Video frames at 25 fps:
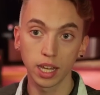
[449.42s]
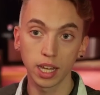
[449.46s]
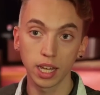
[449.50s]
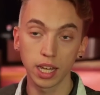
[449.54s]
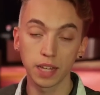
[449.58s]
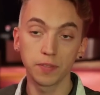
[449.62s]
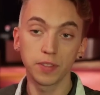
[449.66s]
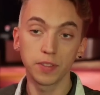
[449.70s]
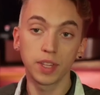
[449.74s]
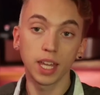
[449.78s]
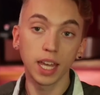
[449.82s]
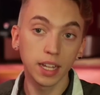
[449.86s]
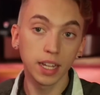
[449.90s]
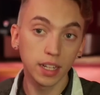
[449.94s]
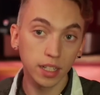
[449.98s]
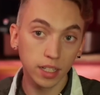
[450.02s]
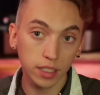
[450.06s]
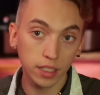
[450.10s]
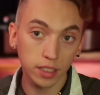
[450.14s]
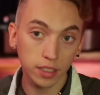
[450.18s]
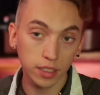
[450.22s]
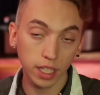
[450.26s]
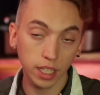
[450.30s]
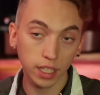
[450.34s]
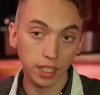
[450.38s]
and then
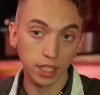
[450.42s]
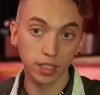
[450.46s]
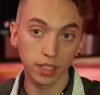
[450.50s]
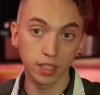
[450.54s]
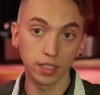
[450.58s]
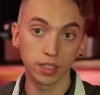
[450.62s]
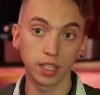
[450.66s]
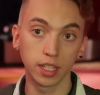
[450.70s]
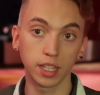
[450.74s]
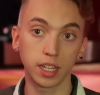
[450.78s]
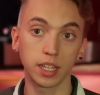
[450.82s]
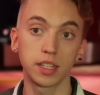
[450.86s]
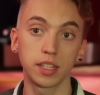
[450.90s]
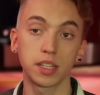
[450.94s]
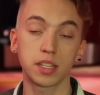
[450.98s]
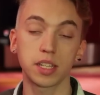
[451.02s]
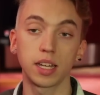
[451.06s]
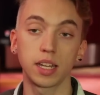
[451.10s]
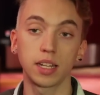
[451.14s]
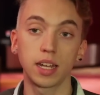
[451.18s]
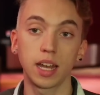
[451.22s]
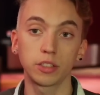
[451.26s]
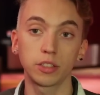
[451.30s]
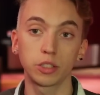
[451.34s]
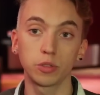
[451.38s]
they can
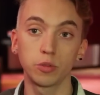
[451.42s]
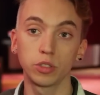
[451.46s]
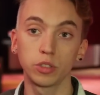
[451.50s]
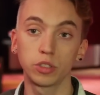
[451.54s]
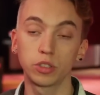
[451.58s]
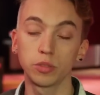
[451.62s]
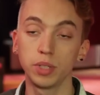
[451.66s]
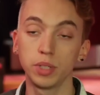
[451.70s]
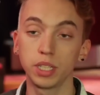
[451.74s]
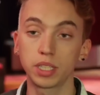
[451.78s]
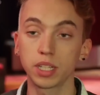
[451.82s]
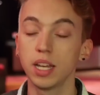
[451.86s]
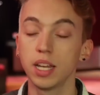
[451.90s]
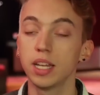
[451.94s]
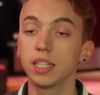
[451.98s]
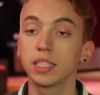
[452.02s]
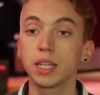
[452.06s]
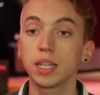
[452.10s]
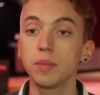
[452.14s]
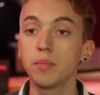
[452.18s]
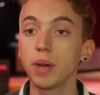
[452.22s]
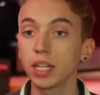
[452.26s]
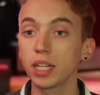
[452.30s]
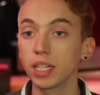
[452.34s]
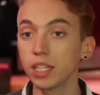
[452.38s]
decide how they want to meet.
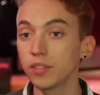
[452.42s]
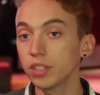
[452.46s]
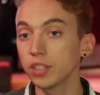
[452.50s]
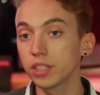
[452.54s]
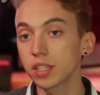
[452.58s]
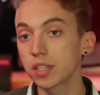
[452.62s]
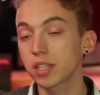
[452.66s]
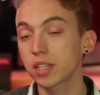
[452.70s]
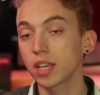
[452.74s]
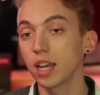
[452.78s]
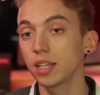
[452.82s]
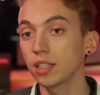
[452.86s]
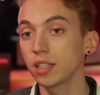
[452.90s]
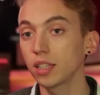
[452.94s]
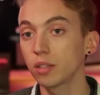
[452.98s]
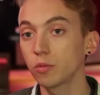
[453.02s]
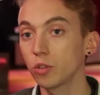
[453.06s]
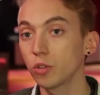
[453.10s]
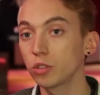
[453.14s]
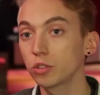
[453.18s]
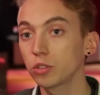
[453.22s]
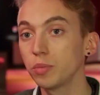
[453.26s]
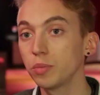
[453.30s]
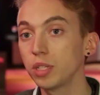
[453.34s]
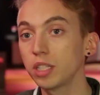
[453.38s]
They might even decide that they
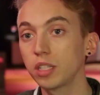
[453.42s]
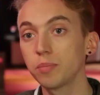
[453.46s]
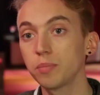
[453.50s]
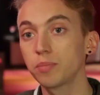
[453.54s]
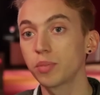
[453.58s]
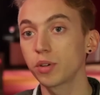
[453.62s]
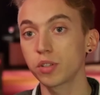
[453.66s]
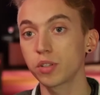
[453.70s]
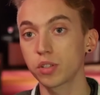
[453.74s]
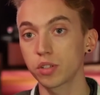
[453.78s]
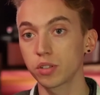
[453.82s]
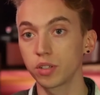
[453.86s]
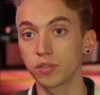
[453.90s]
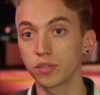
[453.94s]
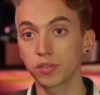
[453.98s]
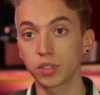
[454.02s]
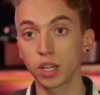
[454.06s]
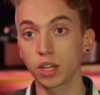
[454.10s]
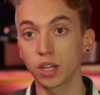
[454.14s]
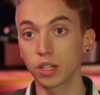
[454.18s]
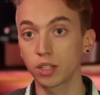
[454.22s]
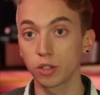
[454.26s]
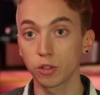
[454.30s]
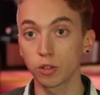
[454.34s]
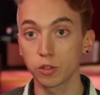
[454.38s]
want to meet in person if they
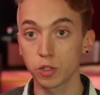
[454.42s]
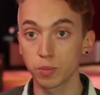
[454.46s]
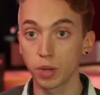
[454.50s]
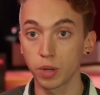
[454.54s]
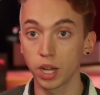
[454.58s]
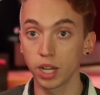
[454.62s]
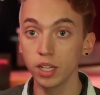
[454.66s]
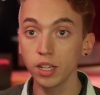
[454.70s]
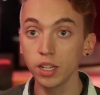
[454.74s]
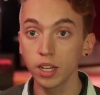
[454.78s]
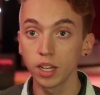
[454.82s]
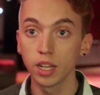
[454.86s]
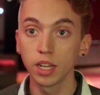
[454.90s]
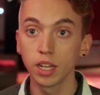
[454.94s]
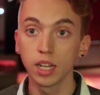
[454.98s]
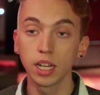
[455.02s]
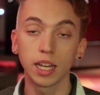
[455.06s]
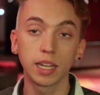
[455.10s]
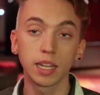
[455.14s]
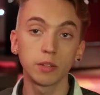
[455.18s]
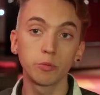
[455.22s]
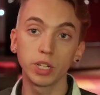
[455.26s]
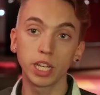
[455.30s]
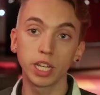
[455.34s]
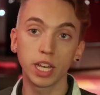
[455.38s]
are close by.
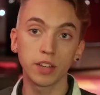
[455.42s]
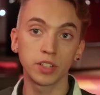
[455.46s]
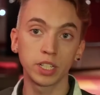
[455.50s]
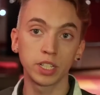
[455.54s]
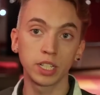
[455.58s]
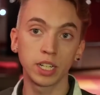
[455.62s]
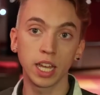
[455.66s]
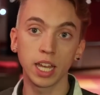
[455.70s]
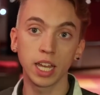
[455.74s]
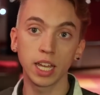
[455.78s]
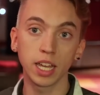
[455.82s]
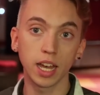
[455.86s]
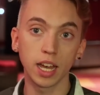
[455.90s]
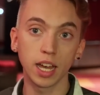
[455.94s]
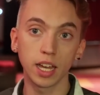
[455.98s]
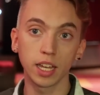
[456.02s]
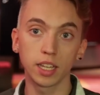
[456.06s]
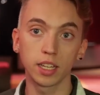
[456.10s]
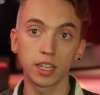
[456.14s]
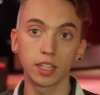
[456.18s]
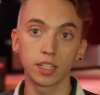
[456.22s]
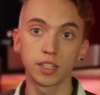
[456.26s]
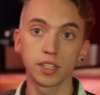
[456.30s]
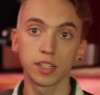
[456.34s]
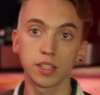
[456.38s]
And we have an
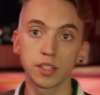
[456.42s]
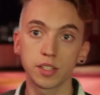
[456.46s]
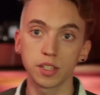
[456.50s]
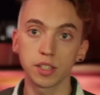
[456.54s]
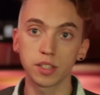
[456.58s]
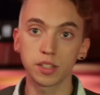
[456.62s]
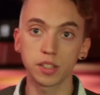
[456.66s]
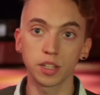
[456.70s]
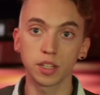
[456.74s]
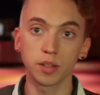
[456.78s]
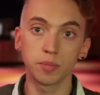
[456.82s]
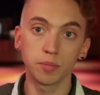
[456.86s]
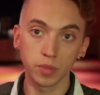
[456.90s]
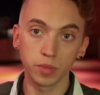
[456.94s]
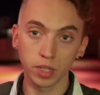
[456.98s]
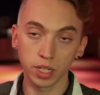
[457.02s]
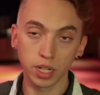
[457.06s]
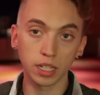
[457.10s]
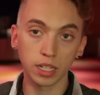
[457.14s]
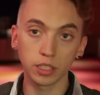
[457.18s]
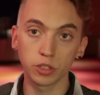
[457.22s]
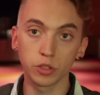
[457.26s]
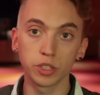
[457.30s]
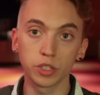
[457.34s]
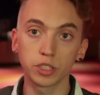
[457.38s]
AI system, an
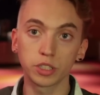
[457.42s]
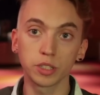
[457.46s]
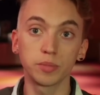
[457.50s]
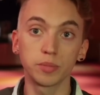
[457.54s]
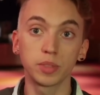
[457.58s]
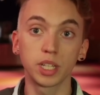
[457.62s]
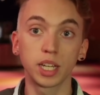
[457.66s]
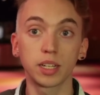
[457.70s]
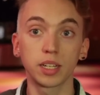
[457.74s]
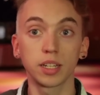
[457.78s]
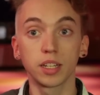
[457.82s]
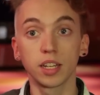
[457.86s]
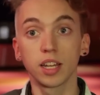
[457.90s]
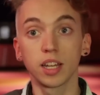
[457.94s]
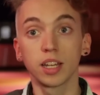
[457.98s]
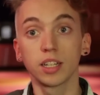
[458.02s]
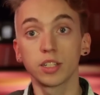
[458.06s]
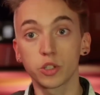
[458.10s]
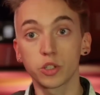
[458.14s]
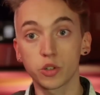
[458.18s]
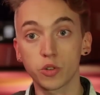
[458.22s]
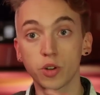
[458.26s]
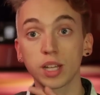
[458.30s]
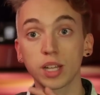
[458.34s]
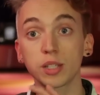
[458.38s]
algorithm that
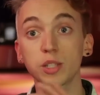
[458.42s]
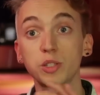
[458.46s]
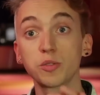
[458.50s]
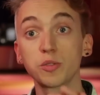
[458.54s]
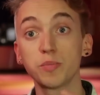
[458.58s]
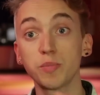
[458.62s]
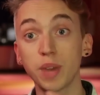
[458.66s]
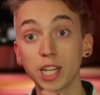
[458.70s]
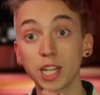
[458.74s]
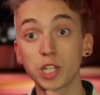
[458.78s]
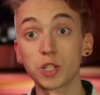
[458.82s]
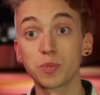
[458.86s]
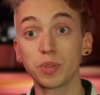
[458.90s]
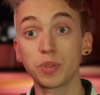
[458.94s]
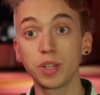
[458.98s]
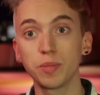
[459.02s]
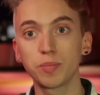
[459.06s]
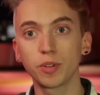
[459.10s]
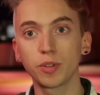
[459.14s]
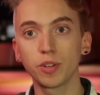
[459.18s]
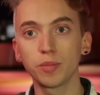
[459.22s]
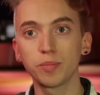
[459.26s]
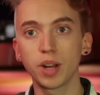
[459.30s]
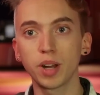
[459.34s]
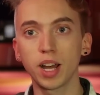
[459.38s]
tries to match
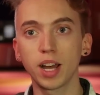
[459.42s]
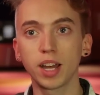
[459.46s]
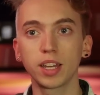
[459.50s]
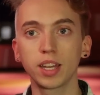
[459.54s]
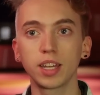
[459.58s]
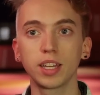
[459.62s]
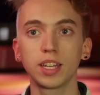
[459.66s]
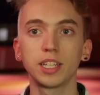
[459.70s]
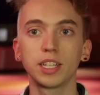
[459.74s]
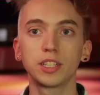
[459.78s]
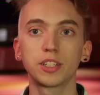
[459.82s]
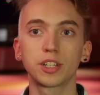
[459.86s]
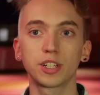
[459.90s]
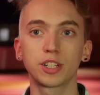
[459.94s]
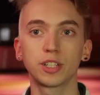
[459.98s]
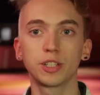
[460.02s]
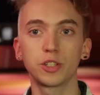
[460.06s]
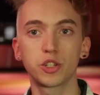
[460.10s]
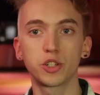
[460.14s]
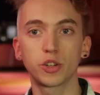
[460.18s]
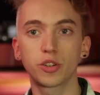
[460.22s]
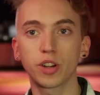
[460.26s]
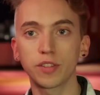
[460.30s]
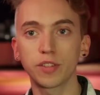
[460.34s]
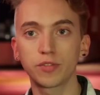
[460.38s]
people by either
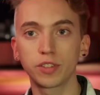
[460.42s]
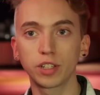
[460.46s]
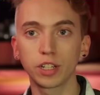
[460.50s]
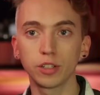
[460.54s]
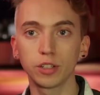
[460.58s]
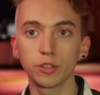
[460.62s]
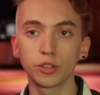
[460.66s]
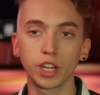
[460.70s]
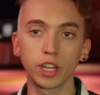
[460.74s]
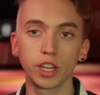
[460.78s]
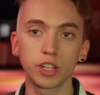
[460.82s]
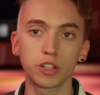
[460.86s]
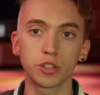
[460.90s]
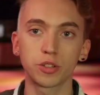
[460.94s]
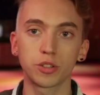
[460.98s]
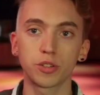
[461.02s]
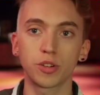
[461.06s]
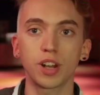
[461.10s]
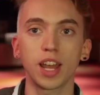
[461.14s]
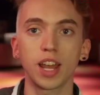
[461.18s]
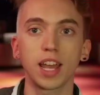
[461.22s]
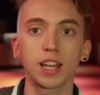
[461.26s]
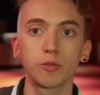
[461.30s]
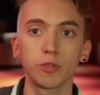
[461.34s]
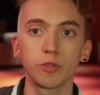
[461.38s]
geographical location or
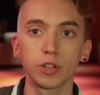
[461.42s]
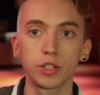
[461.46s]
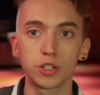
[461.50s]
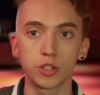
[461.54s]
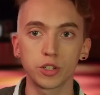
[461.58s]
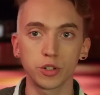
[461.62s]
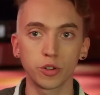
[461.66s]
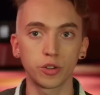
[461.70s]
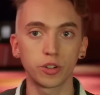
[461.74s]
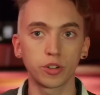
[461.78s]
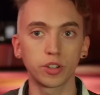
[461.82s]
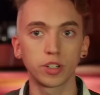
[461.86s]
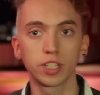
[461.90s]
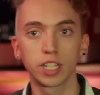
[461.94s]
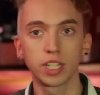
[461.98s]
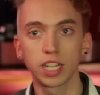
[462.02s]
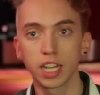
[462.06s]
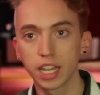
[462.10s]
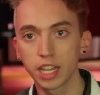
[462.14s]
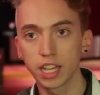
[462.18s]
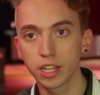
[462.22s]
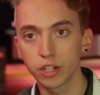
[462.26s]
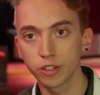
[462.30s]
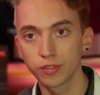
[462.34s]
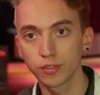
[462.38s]
language or
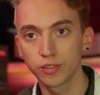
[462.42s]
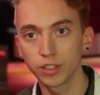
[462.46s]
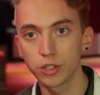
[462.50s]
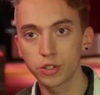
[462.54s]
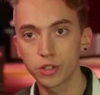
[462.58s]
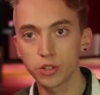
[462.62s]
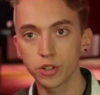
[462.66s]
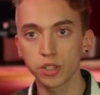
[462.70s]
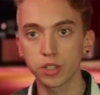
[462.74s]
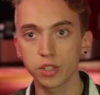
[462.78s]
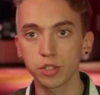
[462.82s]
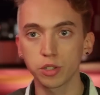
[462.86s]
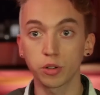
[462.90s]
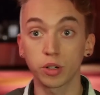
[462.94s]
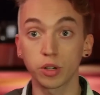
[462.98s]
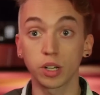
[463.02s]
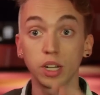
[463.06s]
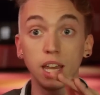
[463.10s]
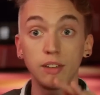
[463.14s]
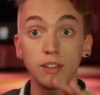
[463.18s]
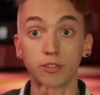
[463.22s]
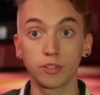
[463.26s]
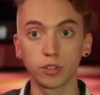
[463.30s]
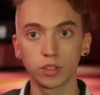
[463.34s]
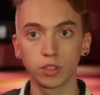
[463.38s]
area of interest or
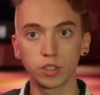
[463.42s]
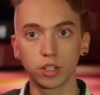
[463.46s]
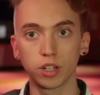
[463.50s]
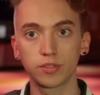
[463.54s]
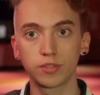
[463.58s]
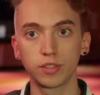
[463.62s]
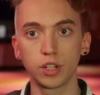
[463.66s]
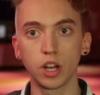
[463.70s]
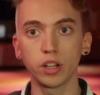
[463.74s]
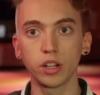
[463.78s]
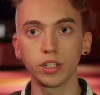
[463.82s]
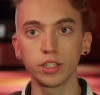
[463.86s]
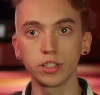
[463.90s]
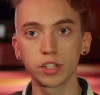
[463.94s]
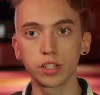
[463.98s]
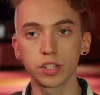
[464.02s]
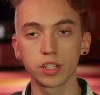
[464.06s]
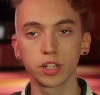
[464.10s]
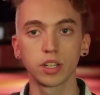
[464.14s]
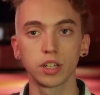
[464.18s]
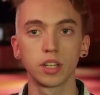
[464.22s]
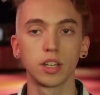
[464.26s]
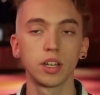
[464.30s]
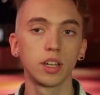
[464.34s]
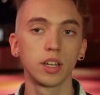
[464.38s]
level of knowledge,
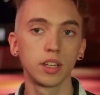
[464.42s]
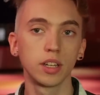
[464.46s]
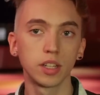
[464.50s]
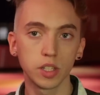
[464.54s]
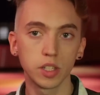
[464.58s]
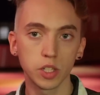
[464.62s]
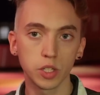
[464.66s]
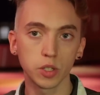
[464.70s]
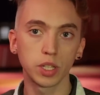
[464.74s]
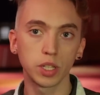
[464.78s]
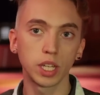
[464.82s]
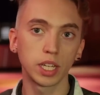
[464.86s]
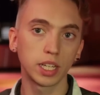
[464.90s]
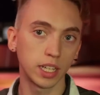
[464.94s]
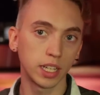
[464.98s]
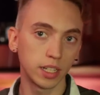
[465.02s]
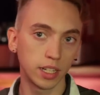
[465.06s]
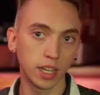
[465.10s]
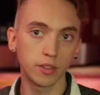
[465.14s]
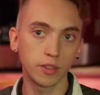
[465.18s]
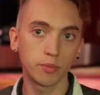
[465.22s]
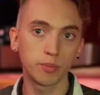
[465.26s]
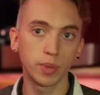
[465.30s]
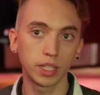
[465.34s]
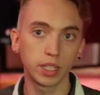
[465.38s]
so they can
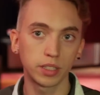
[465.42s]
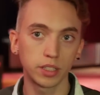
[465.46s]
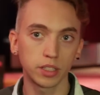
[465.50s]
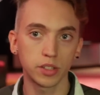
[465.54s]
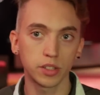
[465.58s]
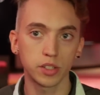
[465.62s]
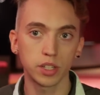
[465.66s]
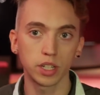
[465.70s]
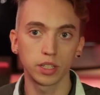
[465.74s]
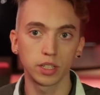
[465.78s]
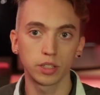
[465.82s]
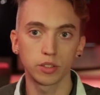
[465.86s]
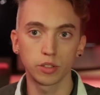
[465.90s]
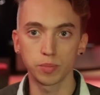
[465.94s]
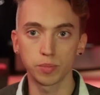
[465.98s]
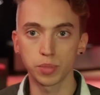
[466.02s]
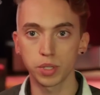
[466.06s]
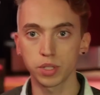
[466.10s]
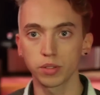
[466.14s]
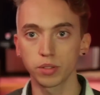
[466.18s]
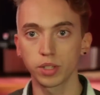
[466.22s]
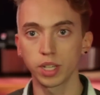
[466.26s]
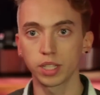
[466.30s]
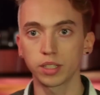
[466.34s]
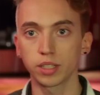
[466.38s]
have better study groups
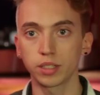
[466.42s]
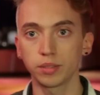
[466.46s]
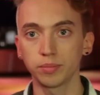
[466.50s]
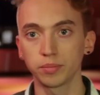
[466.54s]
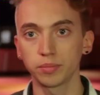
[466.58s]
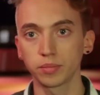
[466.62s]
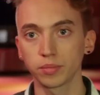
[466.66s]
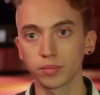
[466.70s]
together.